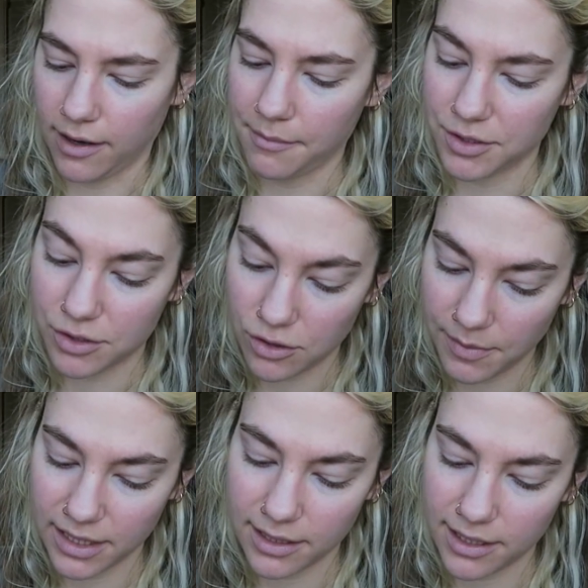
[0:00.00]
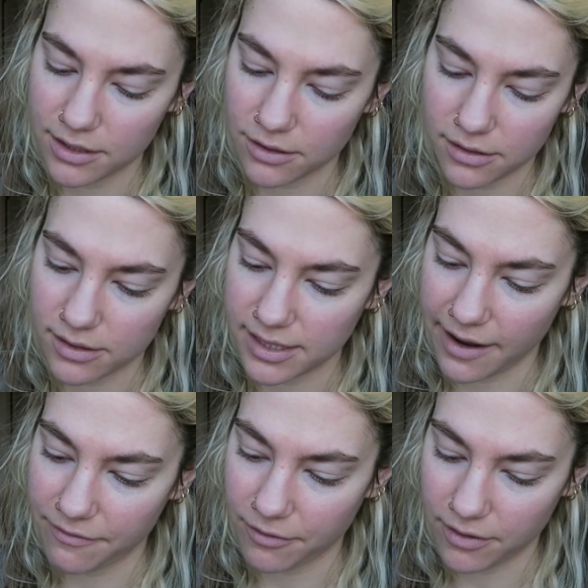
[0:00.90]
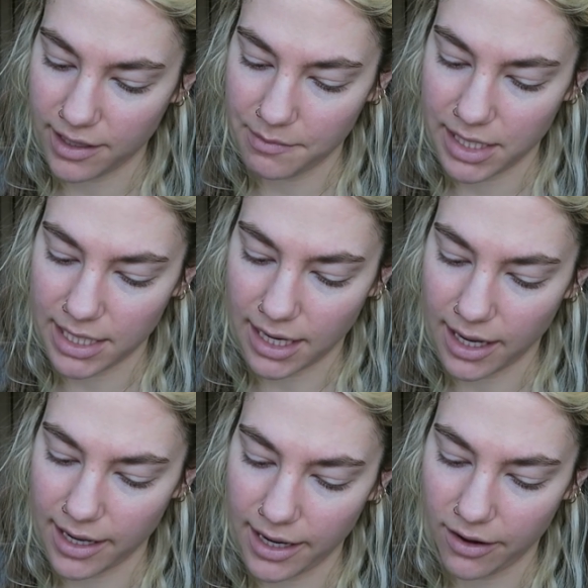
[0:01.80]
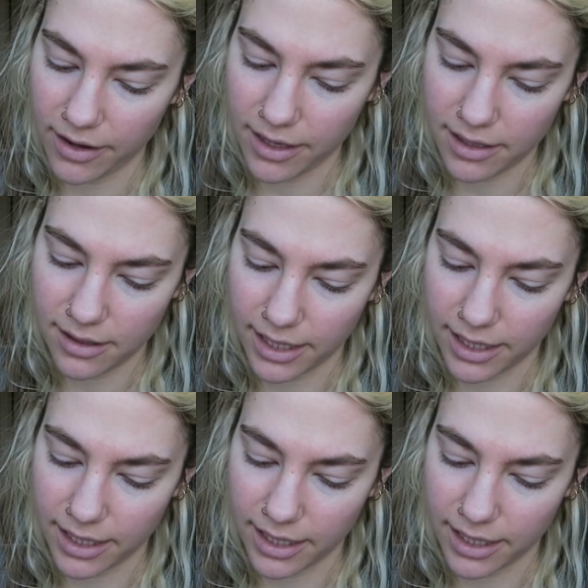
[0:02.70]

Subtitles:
I'm assuming that these are safe for the immediate eye area.